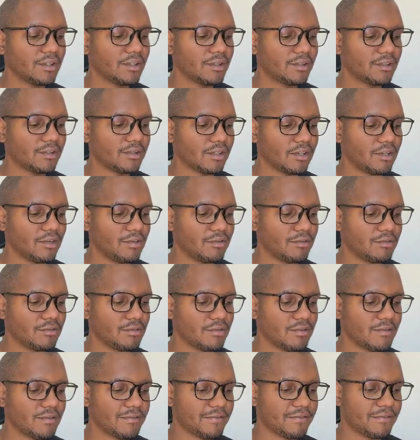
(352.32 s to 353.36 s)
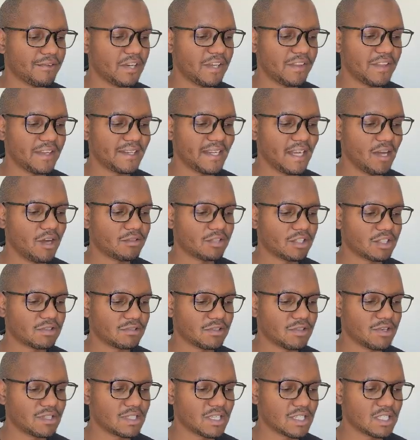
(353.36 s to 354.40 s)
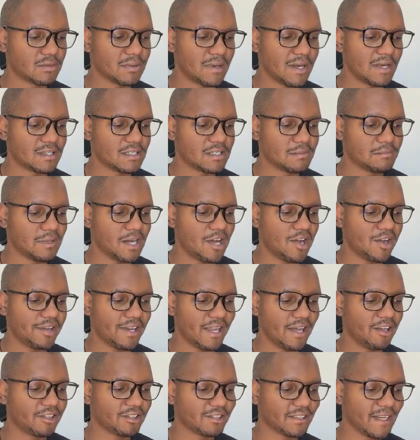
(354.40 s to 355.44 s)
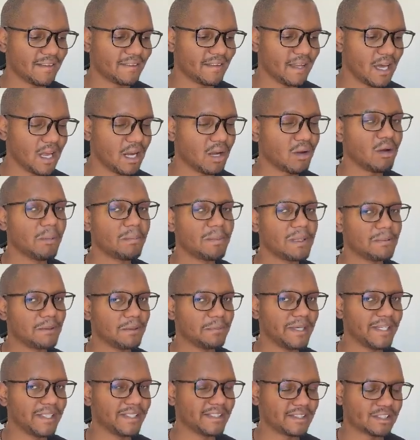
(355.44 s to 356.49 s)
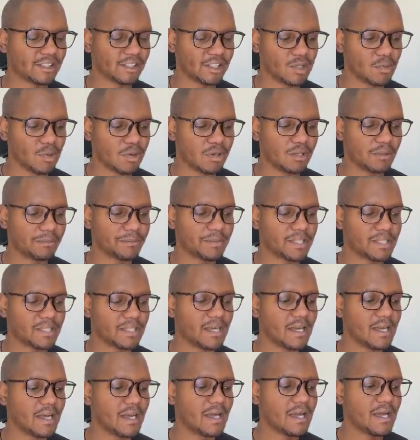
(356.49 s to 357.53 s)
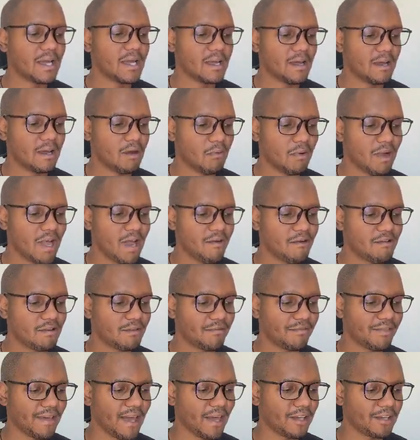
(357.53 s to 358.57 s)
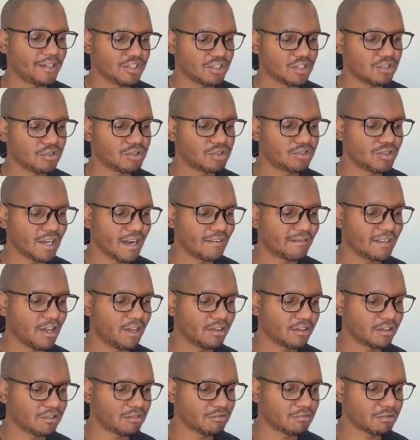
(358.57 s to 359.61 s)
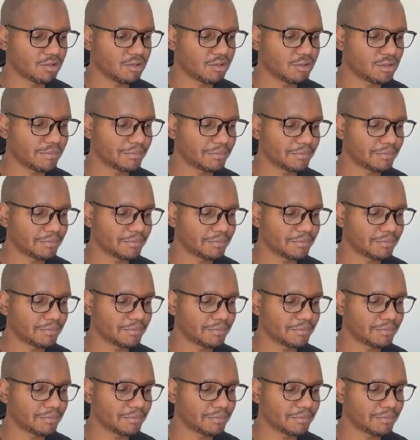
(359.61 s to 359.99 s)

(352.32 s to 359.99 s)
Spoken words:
So further down this road is a 20-mile-an-hour sign that a lot of people miss, so you want to be wary of that as you drive down this road.